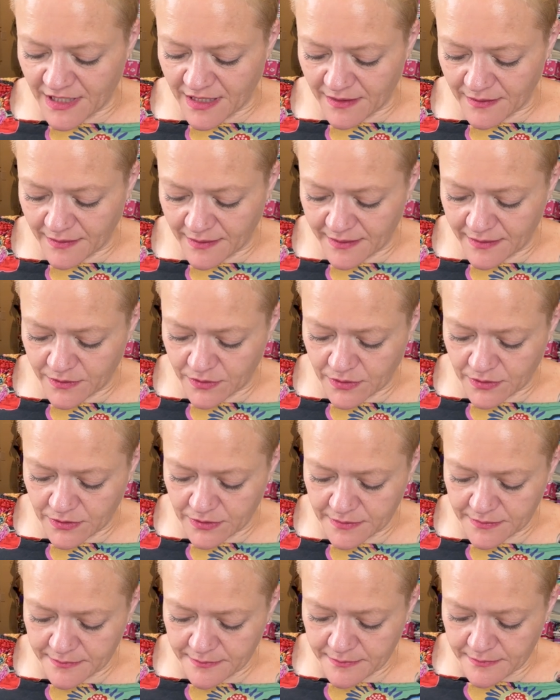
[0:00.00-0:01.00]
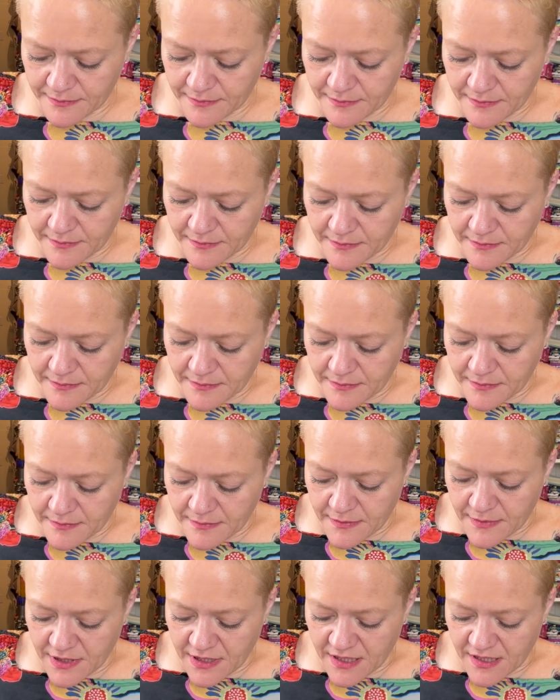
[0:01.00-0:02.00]
little...
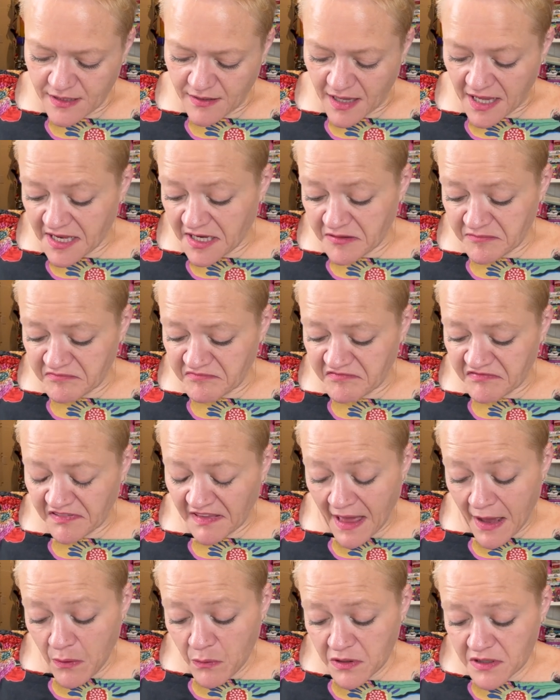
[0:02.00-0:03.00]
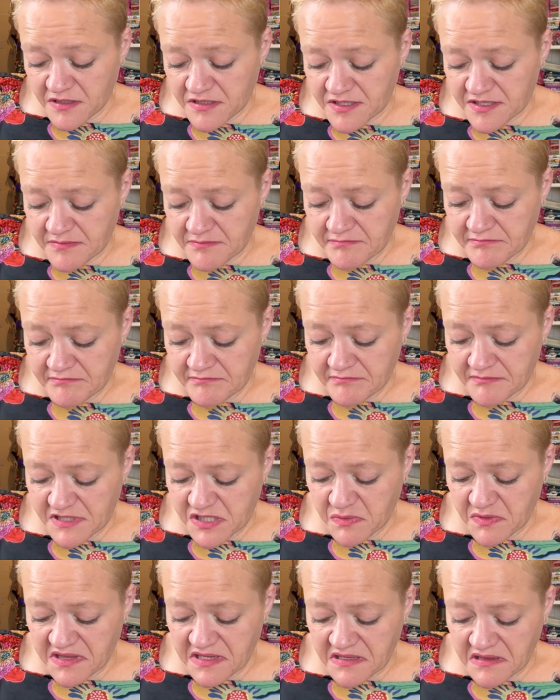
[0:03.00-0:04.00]
like flowers
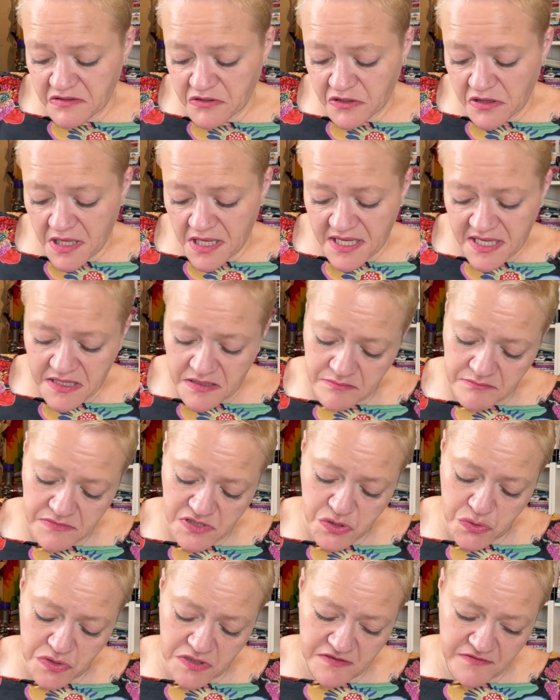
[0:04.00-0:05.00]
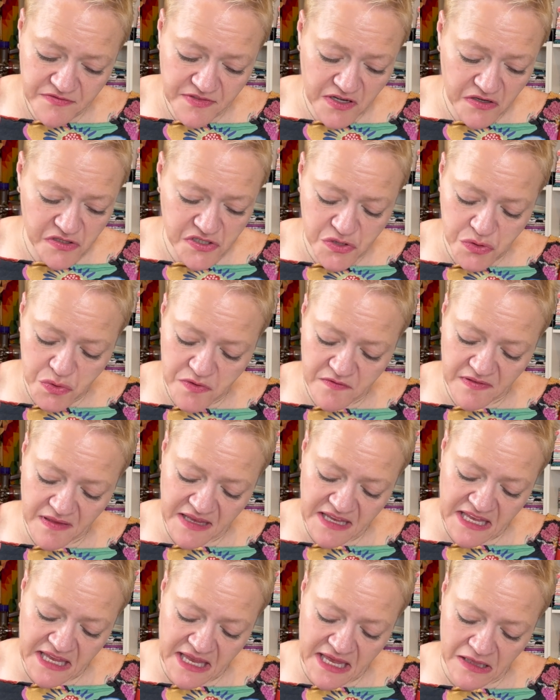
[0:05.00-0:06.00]
is what they look like, sort of. They're sort of
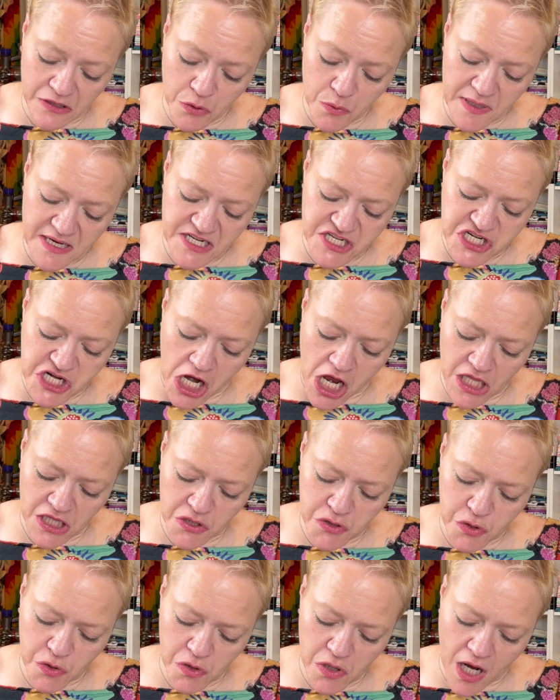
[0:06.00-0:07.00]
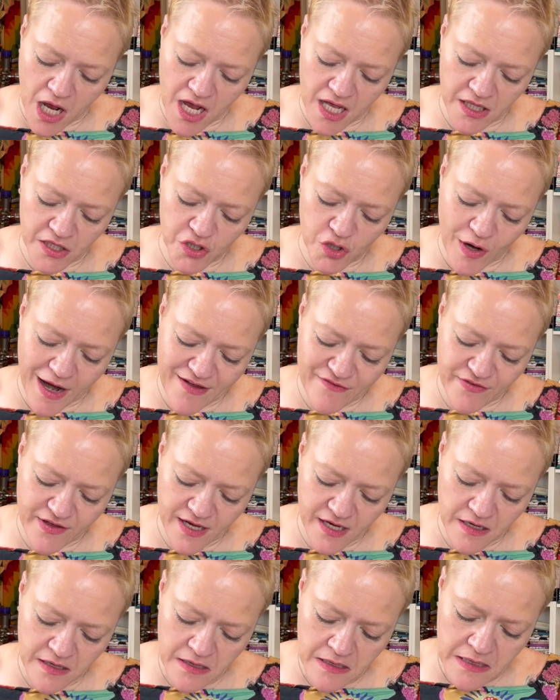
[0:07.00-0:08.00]
like yellowish
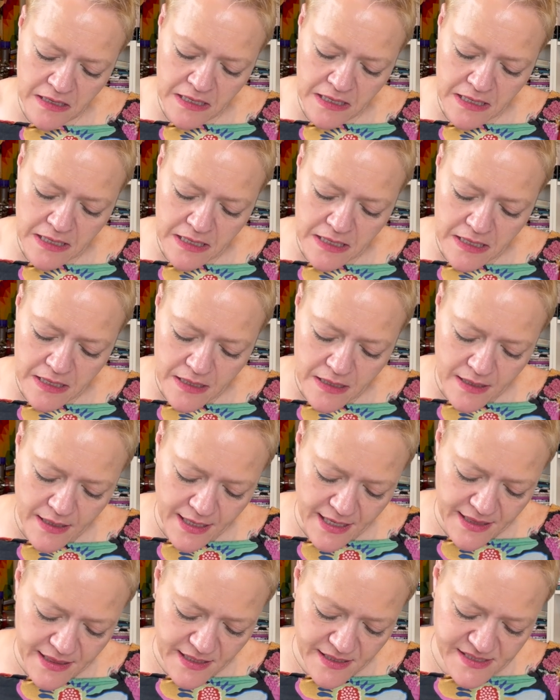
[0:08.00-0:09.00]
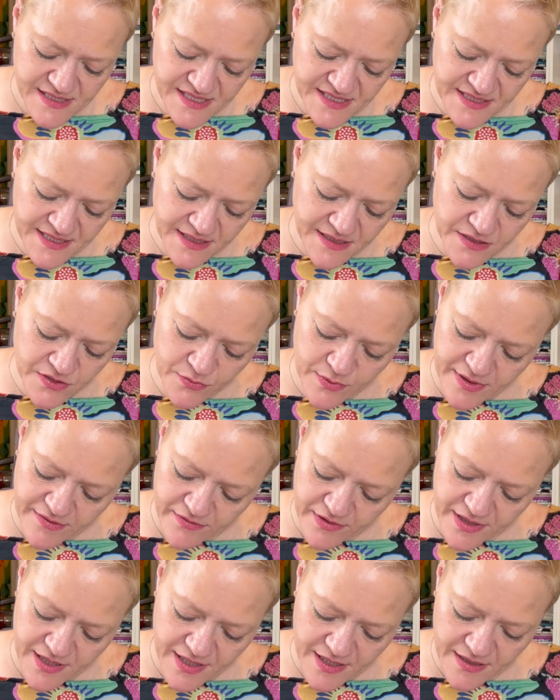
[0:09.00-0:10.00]
holographic and they stick to
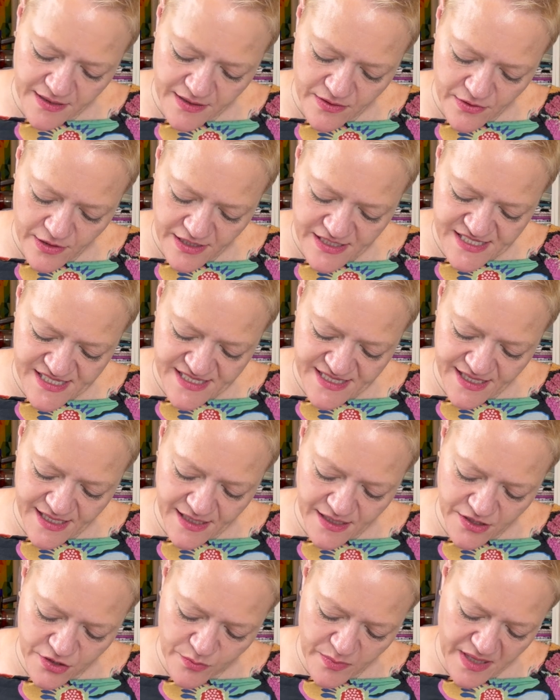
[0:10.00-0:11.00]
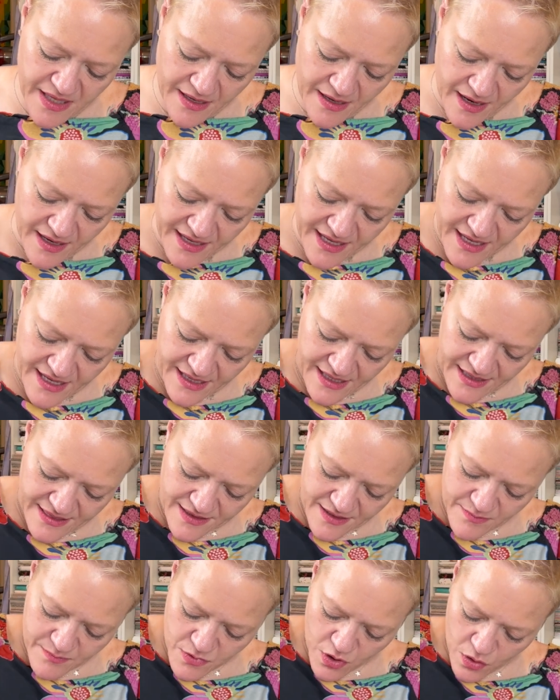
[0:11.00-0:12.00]
everything. They're like sticking to me. I can't get
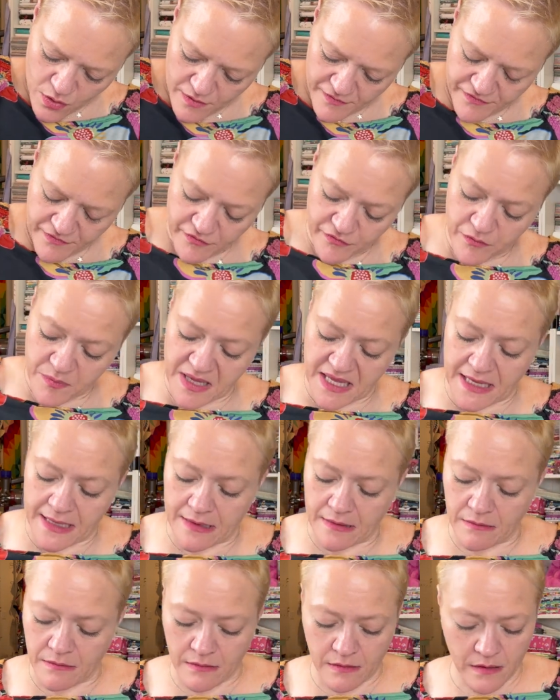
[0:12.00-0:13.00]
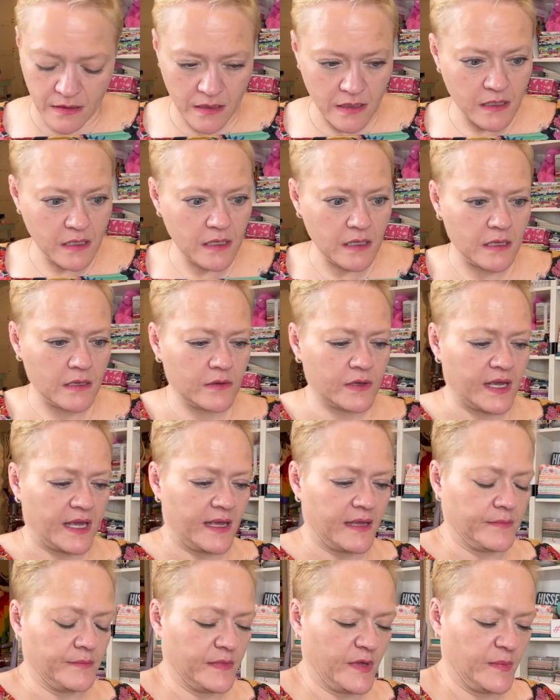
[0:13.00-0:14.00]
them off of me.
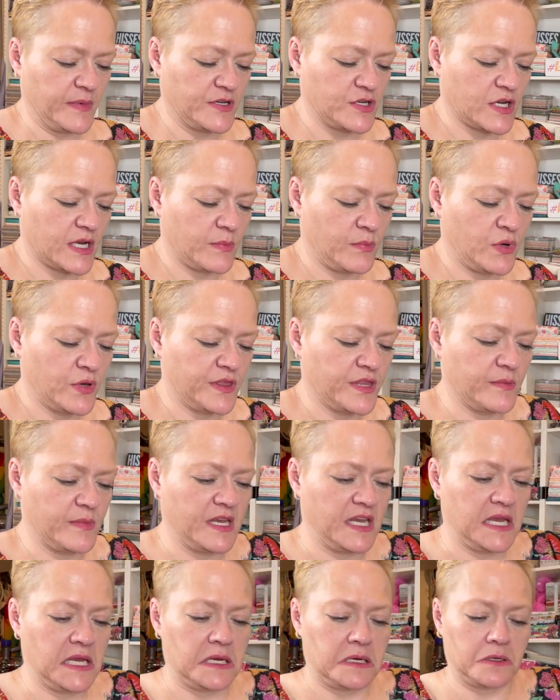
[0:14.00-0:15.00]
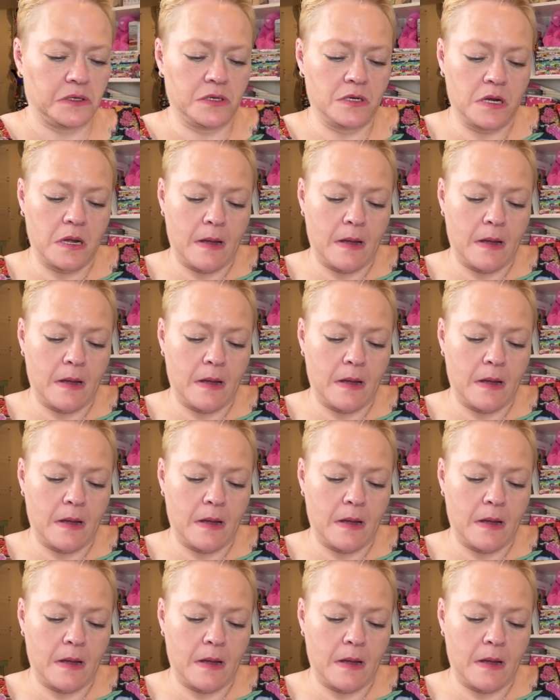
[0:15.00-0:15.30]
Okay, let me try to put them in here.